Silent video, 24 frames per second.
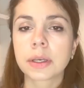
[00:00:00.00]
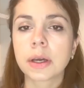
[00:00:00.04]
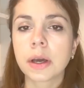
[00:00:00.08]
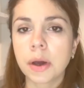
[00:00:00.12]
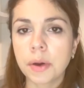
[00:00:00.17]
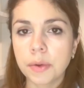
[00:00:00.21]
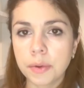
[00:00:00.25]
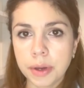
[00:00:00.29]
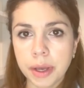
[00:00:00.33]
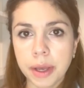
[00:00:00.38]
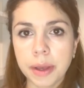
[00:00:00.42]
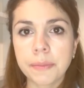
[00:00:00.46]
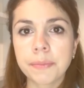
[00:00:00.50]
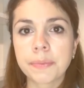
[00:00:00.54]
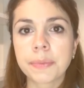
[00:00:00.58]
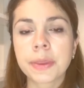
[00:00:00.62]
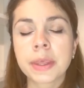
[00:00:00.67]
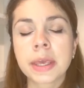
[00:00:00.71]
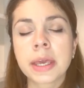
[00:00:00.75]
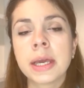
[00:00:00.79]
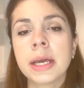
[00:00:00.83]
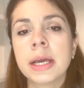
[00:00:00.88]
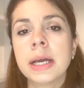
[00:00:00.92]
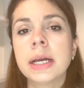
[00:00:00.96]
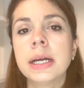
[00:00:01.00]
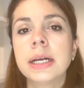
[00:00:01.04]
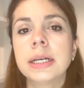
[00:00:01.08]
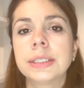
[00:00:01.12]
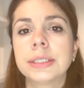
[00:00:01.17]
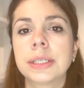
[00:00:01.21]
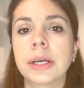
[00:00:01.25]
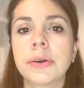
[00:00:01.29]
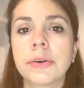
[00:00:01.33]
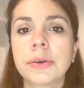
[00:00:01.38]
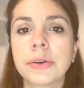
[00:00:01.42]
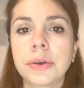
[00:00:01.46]
Okay.
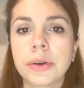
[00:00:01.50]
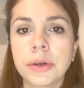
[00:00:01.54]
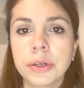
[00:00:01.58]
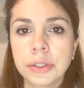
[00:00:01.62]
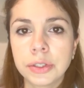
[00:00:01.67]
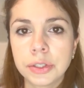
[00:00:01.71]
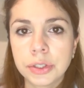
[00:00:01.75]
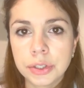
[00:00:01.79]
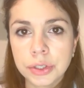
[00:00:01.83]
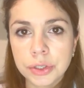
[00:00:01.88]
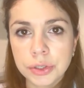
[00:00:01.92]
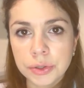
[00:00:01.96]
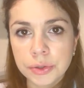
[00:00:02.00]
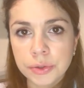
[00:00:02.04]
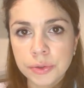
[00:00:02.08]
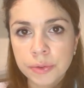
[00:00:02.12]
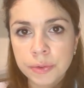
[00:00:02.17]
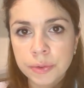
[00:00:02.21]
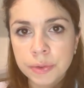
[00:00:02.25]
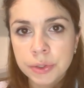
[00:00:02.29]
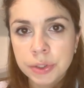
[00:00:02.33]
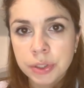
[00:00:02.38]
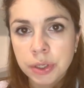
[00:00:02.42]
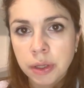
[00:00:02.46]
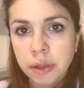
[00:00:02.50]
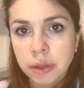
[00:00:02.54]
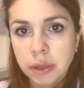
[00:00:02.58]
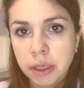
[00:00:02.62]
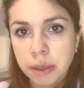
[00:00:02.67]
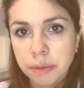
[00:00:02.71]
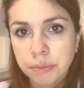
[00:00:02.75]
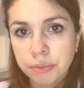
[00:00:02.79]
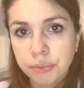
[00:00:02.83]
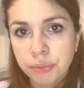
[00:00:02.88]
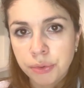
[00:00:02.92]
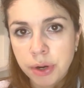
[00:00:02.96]
Now I'm going to gently
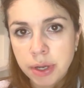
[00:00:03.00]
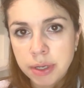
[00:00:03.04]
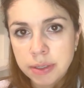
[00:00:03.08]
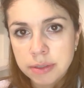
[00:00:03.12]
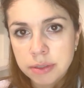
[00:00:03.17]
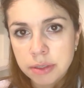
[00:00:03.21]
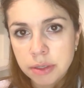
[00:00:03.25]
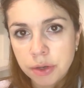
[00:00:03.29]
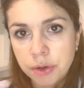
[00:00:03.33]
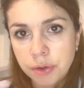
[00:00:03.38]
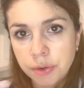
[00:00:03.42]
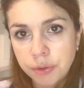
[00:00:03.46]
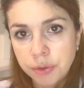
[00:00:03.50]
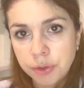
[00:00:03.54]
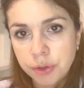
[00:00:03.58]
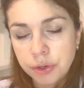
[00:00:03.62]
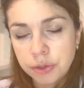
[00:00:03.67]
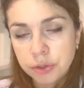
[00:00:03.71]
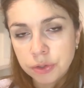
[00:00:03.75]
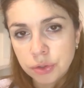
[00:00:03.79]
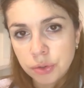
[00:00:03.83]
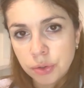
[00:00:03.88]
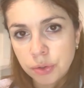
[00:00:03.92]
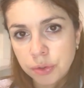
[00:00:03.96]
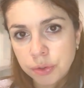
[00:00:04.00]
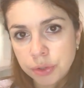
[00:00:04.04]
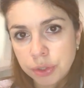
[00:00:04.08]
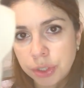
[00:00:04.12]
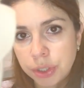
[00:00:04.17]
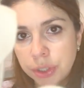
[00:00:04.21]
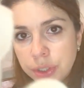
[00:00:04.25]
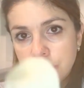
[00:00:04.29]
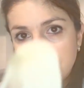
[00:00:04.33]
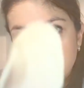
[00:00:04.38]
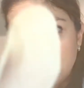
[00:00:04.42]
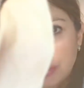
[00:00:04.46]
press on your
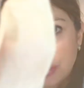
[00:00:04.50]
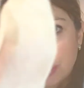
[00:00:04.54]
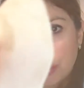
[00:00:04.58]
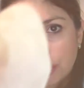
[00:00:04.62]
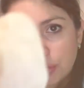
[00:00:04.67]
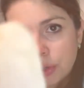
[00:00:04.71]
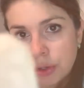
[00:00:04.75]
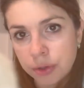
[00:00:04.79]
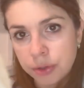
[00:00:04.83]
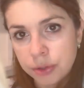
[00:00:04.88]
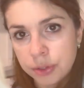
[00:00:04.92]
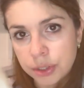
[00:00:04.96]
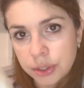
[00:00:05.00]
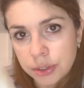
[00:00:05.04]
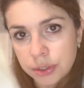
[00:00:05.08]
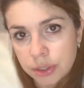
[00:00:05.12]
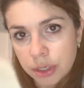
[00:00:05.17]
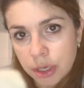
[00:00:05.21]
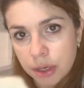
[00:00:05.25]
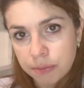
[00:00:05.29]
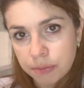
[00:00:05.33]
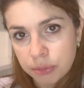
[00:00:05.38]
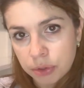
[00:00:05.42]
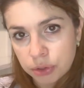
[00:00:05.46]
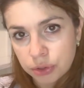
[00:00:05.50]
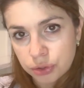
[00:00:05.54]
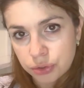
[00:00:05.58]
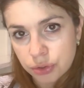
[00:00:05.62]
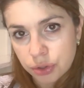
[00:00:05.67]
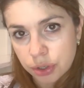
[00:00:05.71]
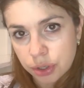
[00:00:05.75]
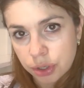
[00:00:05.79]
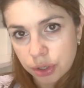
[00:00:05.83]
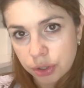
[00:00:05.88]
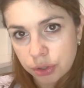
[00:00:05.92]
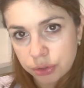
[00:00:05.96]
shoulders, so you just keep on
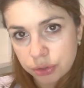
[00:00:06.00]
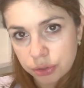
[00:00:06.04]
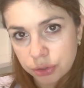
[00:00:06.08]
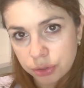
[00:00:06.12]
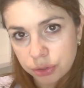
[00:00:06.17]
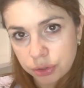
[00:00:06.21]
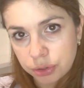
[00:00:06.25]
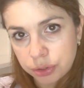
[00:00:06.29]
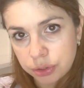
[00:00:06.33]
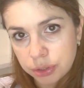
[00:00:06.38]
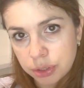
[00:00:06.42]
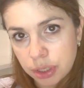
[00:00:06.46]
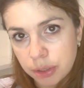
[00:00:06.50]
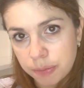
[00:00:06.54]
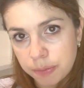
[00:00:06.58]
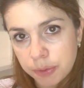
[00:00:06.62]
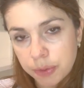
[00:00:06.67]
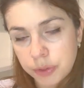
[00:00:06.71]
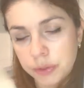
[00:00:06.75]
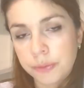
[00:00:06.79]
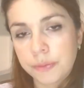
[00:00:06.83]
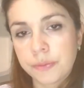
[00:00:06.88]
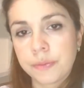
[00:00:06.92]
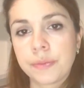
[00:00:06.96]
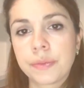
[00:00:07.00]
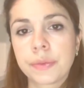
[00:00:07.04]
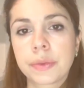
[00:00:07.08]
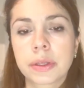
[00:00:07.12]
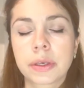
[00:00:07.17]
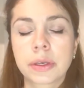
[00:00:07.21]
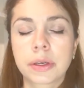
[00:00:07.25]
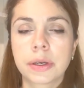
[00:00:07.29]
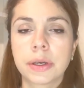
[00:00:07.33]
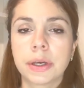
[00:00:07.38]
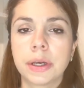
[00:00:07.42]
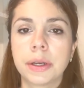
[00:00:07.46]
shrugging your shoulders up.
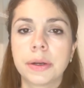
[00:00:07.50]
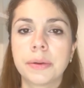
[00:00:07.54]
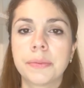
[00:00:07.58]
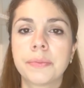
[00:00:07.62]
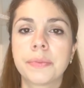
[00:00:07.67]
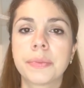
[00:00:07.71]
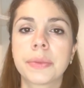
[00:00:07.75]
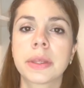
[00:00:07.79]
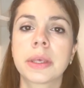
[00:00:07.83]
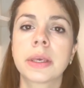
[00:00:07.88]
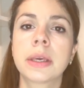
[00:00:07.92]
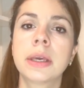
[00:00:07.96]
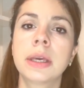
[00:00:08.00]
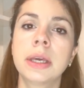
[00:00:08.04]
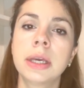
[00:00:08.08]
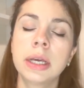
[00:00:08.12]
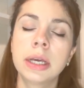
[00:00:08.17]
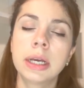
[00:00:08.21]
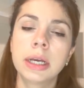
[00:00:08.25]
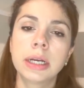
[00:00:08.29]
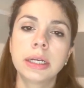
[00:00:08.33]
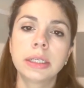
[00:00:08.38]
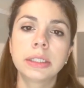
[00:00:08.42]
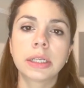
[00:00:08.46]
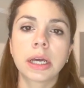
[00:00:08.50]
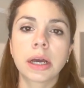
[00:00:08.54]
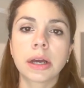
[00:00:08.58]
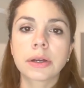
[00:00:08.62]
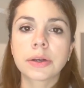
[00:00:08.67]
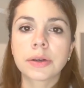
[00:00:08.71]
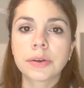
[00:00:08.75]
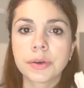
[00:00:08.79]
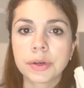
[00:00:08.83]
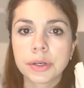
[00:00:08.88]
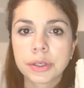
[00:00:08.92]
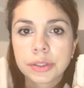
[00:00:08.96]
Good. Now I'm
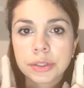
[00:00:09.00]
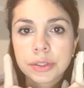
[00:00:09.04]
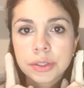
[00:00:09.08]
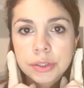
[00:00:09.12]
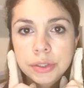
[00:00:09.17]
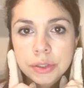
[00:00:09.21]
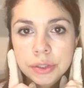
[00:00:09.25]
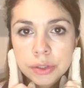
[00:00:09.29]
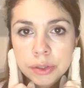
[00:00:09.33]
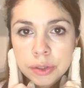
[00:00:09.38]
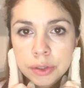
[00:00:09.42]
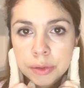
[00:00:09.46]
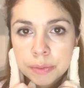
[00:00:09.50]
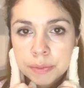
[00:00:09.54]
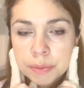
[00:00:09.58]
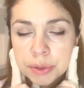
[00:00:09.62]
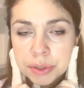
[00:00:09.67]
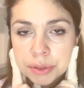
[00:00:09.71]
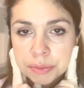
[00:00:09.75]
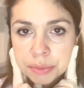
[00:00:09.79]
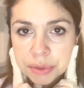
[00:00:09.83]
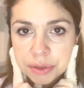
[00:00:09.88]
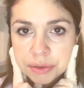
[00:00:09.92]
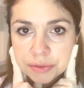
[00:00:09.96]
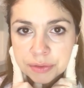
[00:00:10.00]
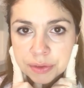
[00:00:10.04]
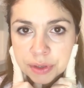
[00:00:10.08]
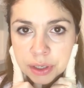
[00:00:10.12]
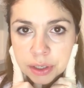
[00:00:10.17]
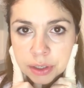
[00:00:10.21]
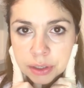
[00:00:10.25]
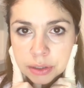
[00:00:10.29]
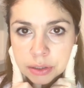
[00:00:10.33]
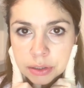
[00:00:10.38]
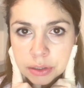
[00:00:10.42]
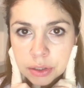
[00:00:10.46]
going to put my
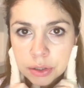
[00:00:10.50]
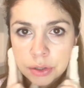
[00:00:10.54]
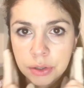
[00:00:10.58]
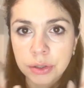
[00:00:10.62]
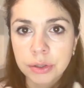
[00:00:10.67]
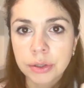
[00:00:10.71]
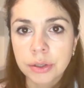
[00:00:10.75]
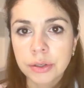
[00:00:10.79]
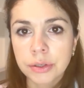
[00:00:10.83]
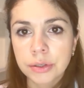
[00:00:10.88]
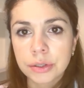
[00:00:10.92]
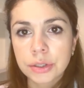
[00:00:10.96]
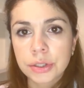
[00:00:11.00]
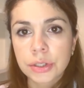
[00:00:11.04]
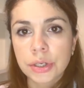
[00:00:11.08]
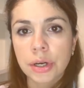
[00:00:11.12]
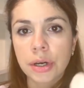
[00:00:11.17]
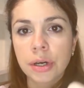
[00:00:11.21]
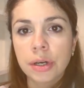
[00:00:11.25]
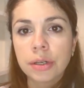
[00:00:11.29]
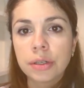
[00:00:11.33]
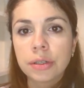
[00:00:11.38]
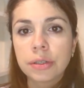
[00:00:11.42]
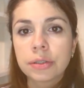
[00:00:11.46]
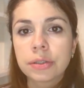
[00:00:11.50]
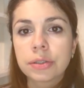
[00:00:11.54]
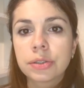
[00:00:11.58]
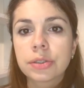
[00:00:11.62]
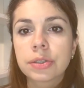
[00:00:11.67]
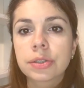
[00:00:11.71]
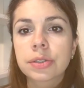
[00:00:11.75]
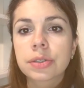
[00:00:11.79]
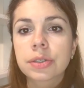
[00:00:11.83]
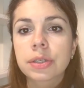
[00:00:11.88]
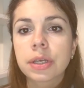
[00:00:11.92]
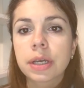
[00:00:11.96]
fingers on your jaw,
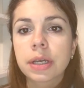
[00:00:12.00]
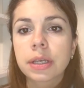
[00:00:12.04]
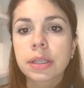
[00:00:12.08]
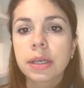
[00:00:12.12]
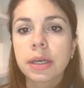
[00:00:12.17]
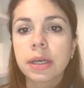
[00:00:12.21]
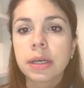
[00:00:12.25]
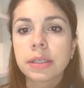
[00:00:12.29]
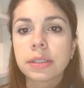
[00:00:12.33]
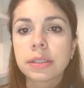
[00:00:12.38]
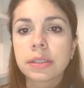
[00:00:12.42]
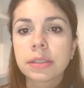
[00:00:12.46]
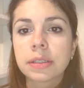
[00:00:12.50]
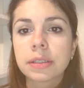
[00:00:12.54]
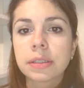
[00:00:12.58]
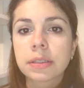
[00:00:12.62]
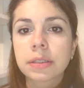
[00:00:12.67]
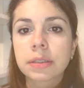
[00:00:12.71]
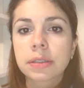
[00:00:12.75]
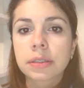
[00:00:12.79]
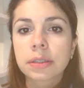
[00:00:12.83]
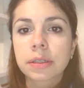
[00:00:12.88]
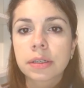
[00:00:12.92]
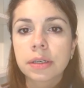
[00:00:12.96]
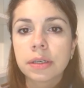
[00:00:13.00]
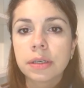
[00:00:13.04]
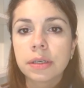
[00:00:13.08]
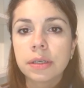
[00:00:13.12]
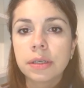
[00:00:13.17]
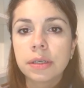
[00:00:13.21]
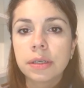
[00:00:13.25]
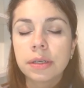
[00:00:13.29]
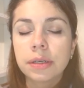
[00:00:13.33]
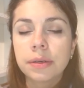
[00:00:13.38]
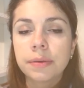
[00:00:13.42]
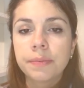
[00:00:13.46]
just like that.
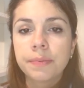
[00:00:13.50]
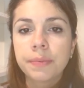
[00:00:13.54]
Good.